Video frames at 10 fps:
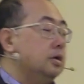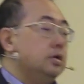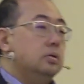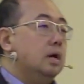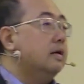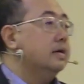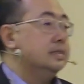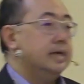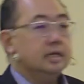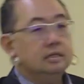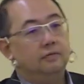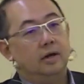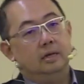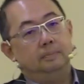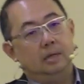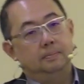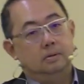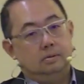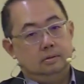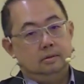You are a sanctified
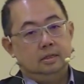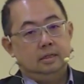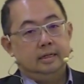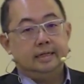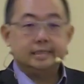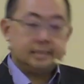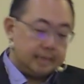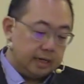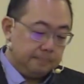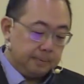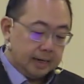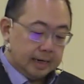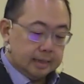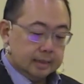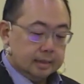people, set apart